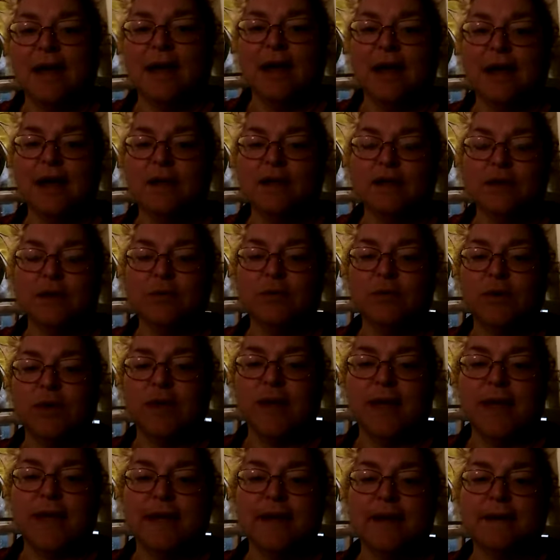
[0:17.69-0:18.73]
A little more
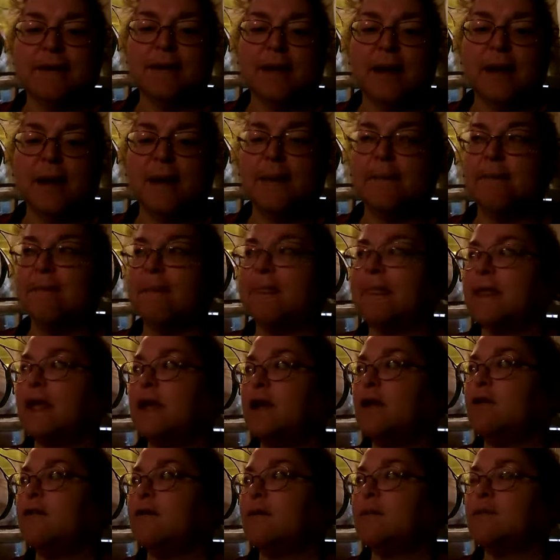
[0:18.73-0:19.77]
light.
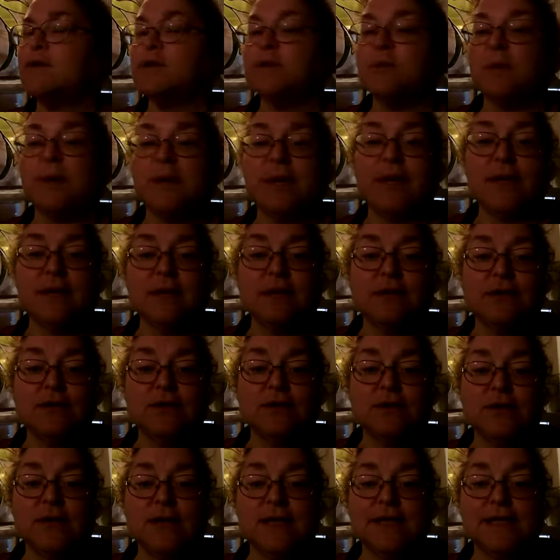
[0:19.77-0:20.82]
November 20th,
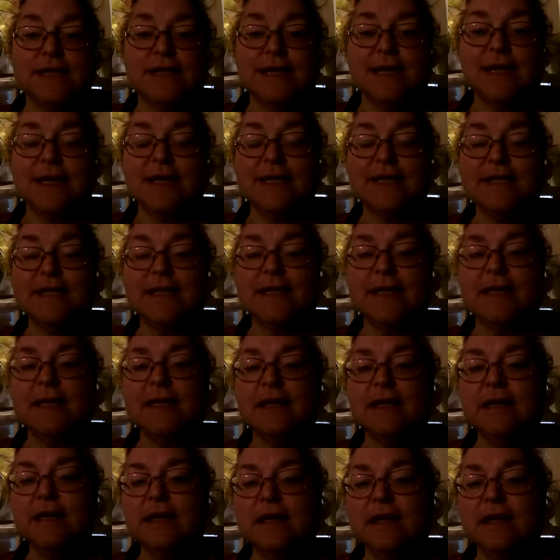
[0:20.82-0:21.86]
2018.